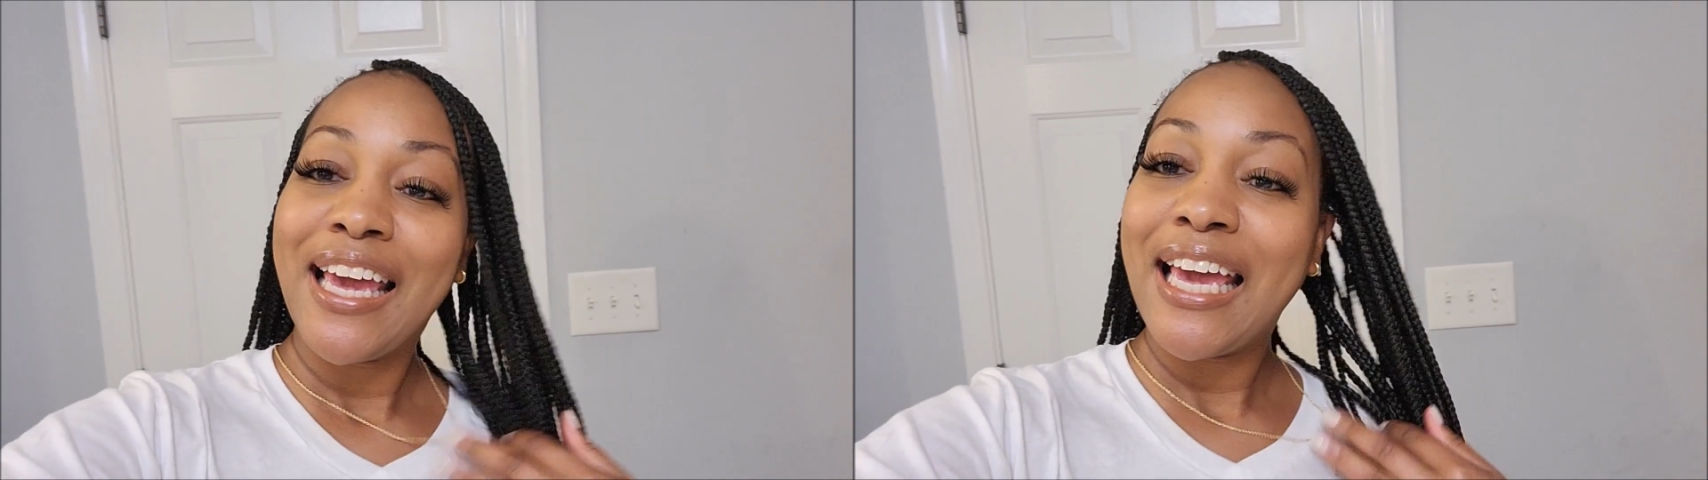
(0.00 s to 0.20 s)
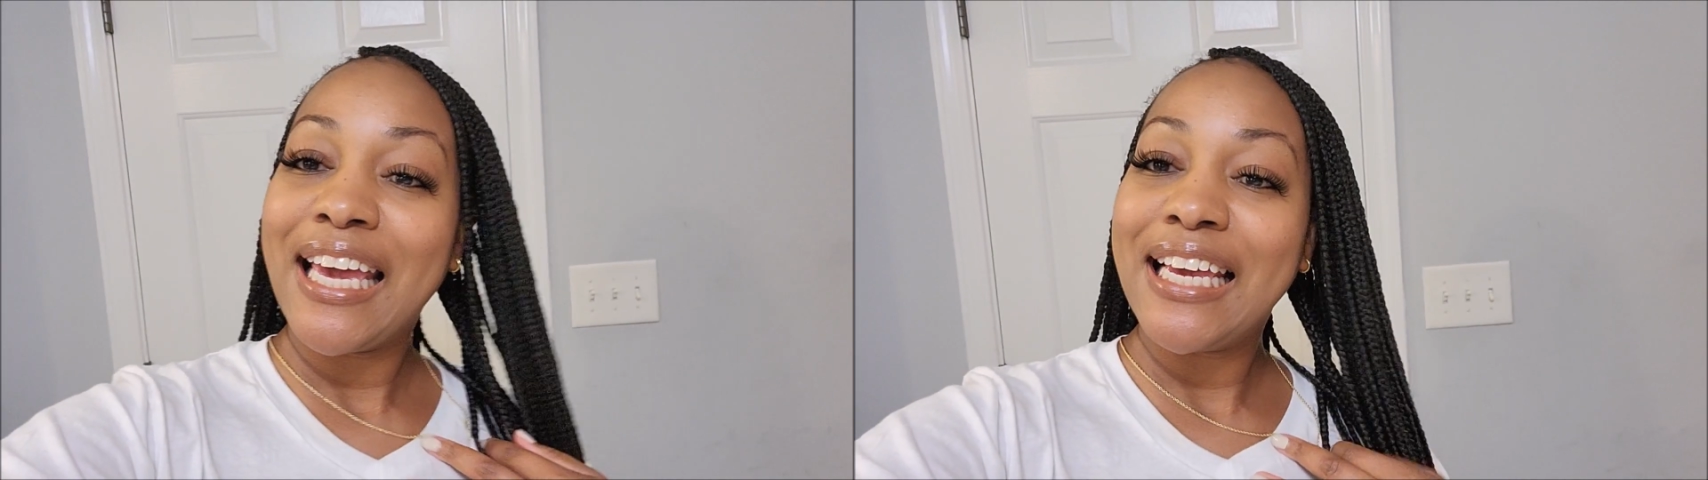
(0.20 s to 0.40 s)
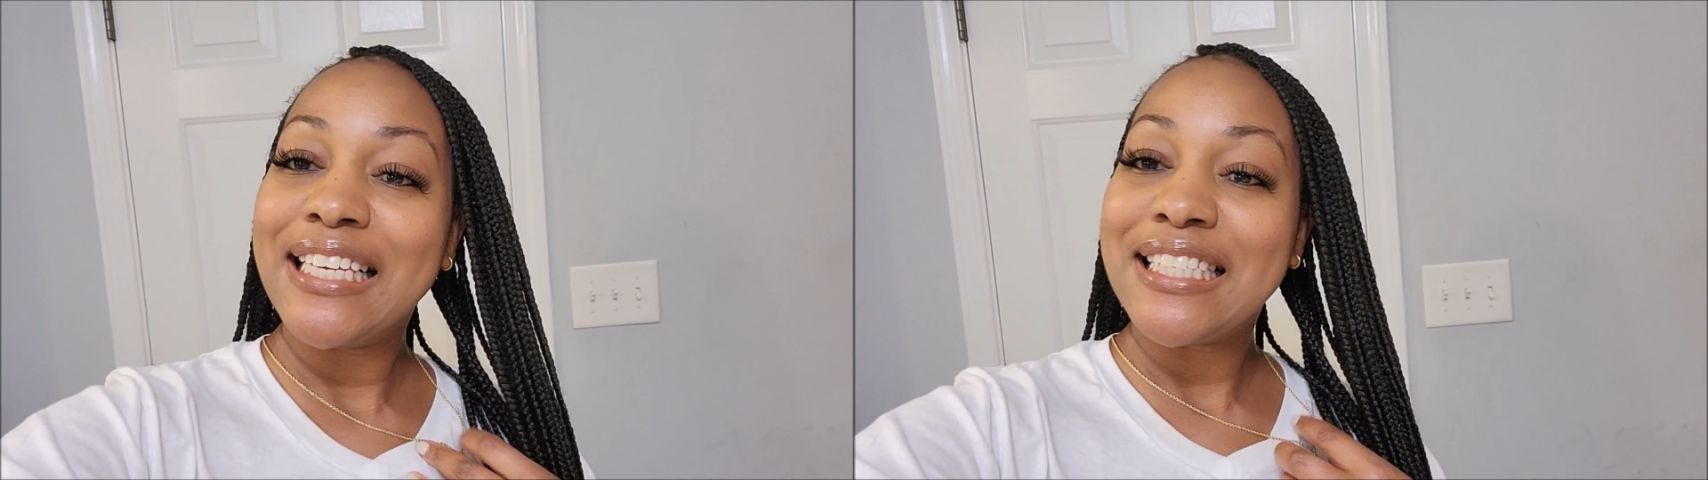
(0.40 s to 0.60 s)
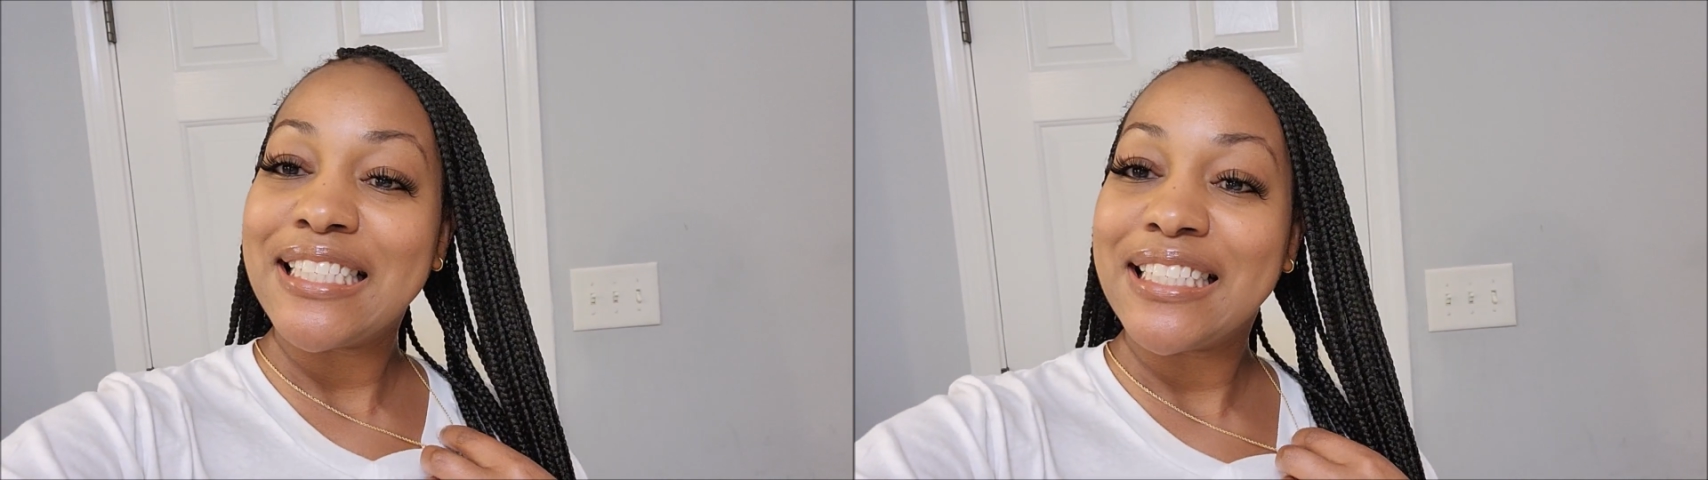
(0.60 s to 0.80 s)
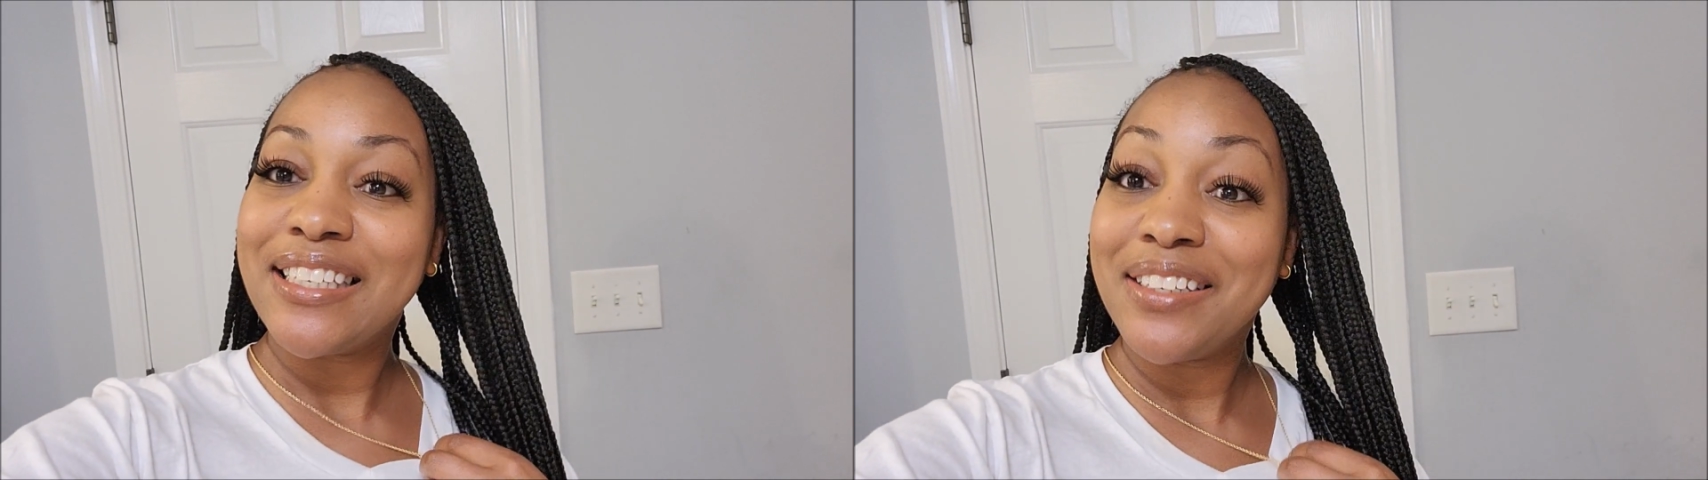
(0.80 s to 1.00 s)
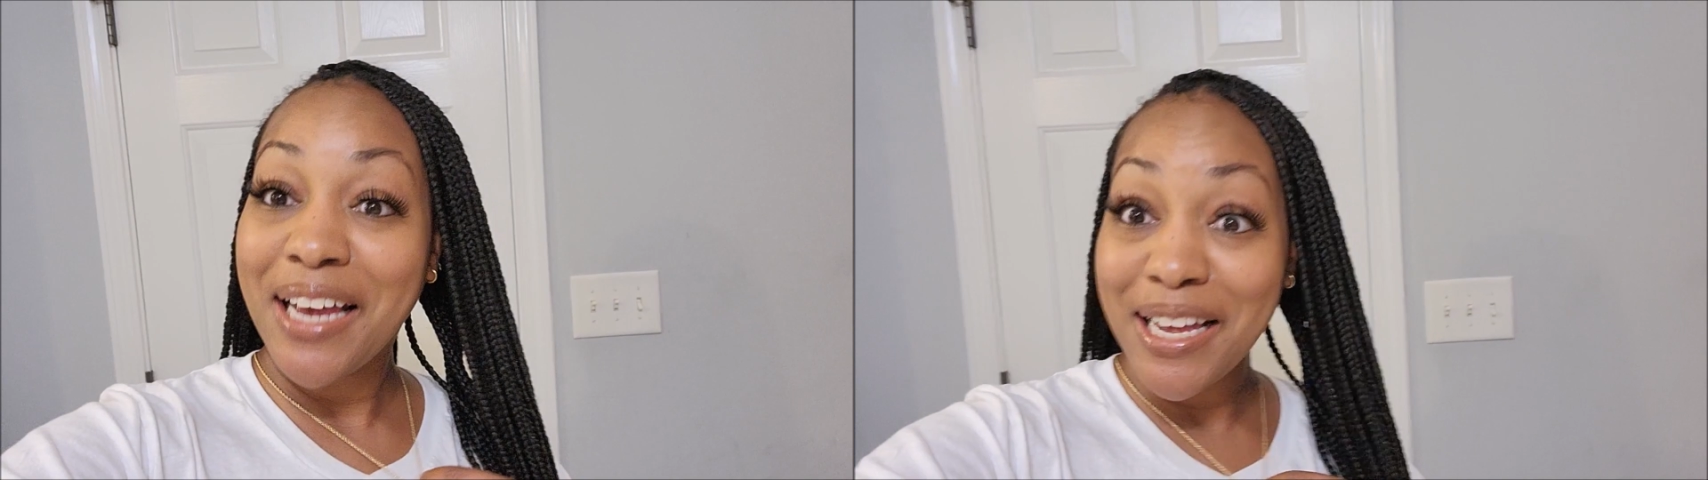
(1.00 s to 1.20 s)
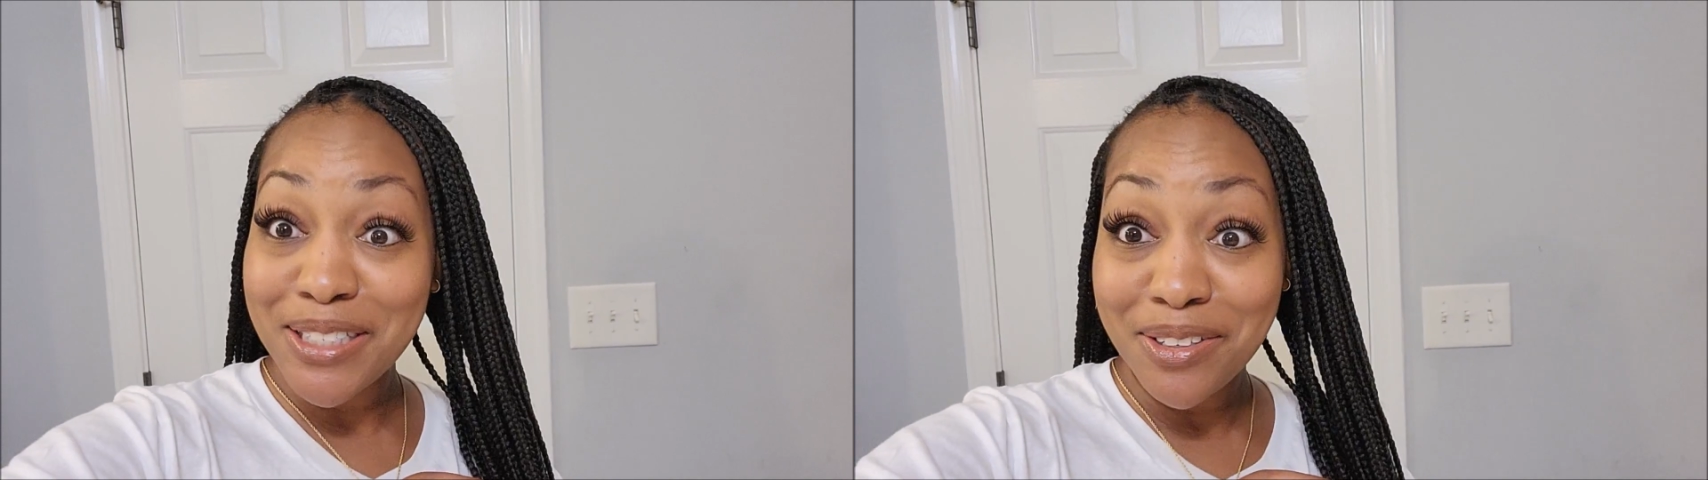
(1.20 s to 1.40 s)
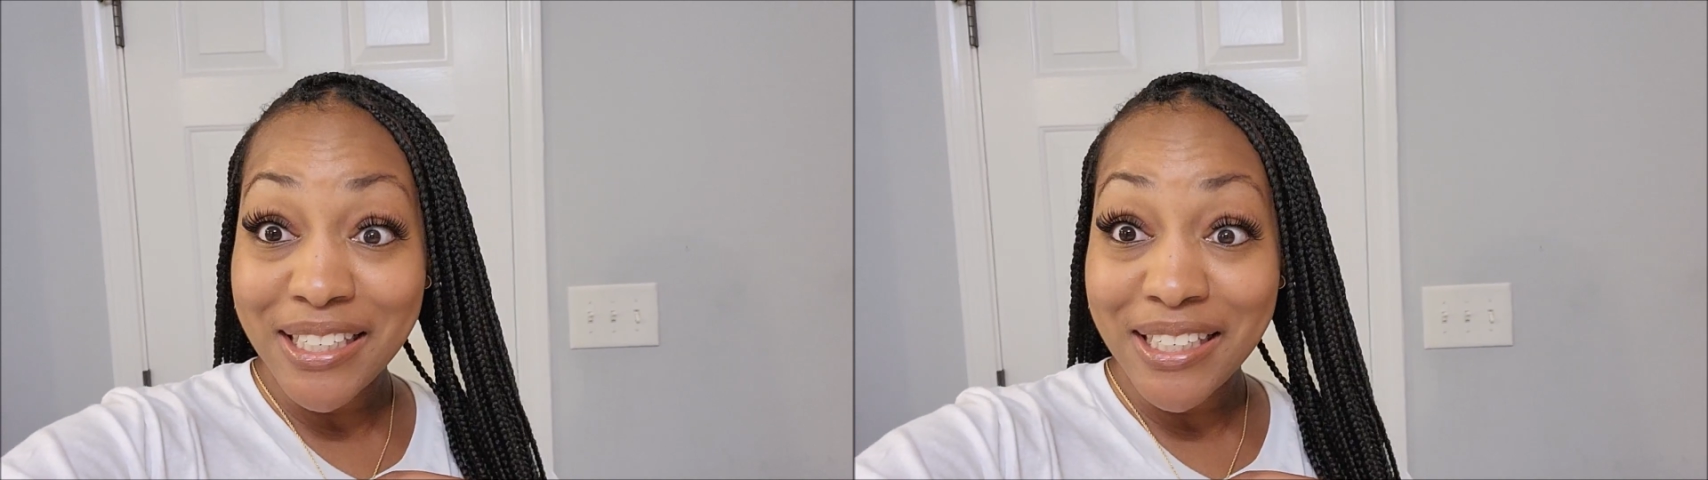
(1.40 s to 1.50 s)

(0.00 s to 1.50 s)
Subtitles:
And see you guys on the